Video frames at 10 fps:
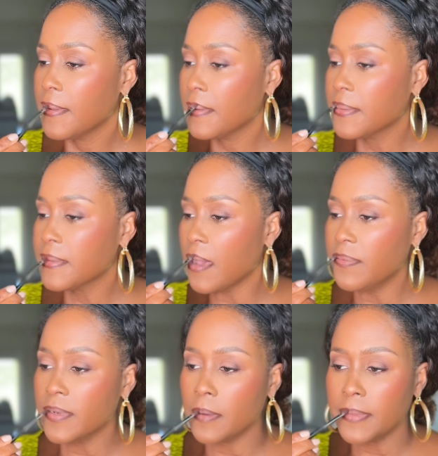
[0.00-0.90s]

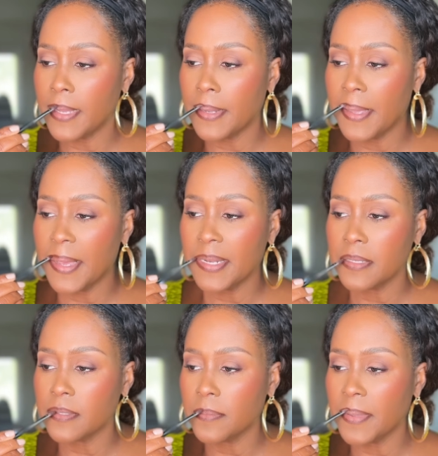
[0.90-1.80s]
Soften up that line a
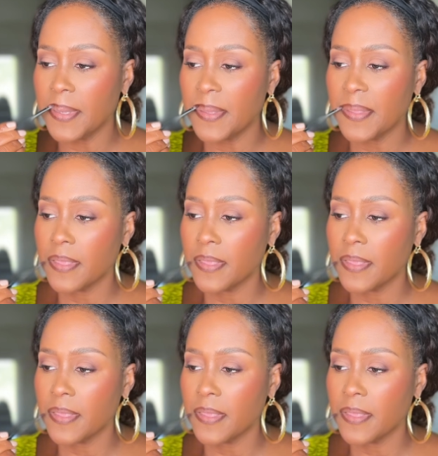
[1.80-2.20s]
little bit.